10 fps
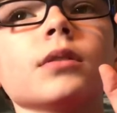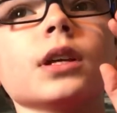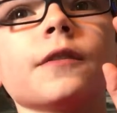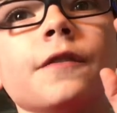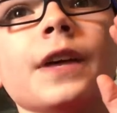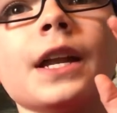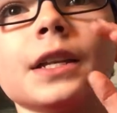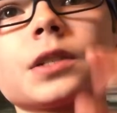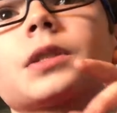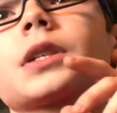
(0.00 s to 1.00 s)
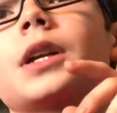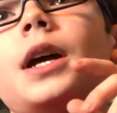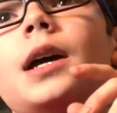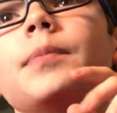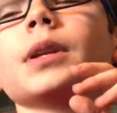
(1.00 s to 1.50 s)
if that is what's gonna
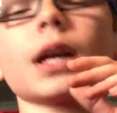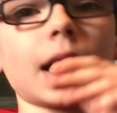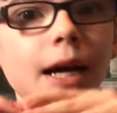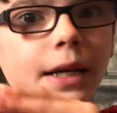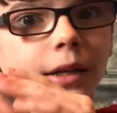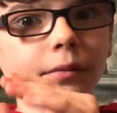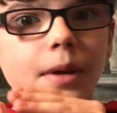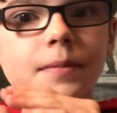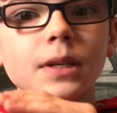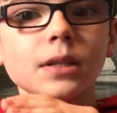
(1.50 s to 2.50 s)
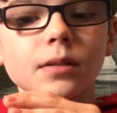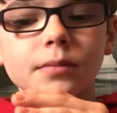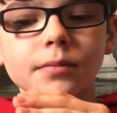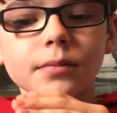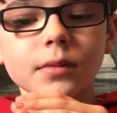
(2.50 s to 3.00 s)
happen, it kind of maybe
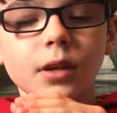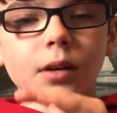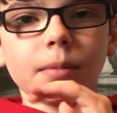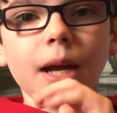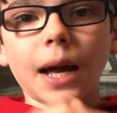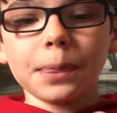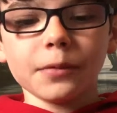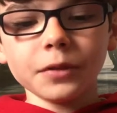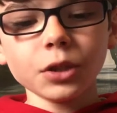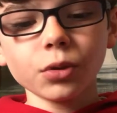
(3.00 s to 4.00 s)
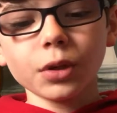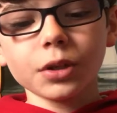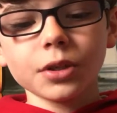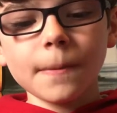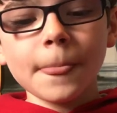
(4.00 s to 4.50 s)
um, got the
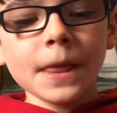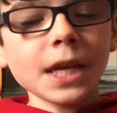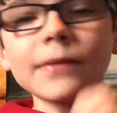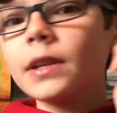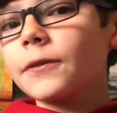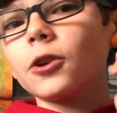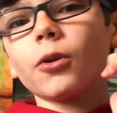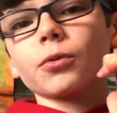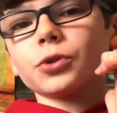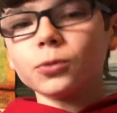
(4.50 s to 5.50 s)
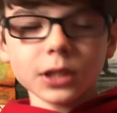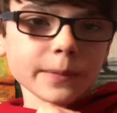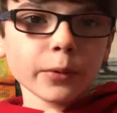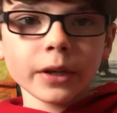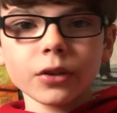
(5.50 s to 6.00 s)
viewers. Even if you don't do the
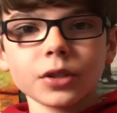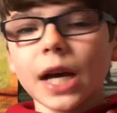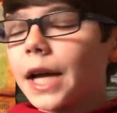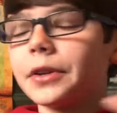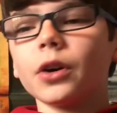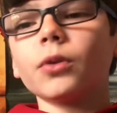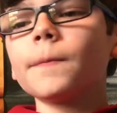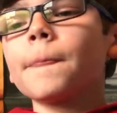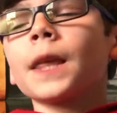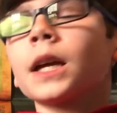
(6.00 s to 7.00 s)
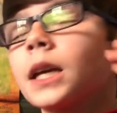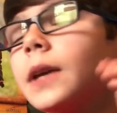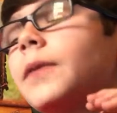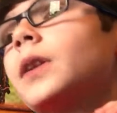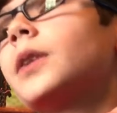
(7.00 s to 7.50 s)
spoilers, I don't.
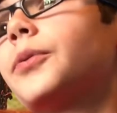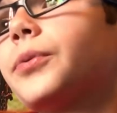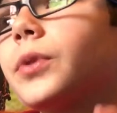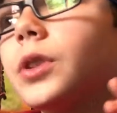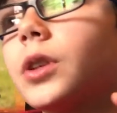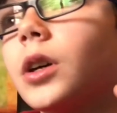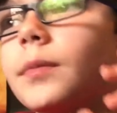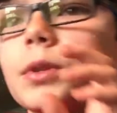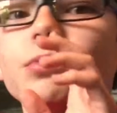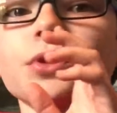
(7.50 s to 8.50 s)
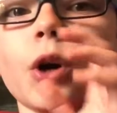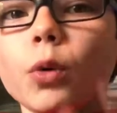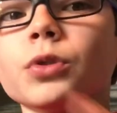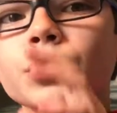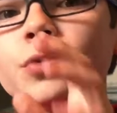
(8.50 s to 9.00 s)
Even if um, you
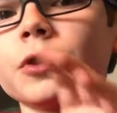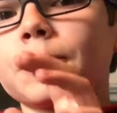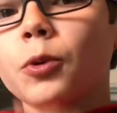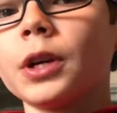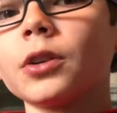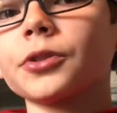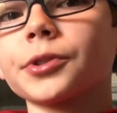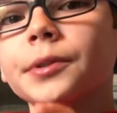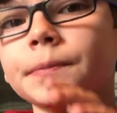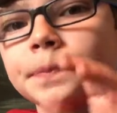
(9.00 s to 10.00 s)
don't do the spoilers,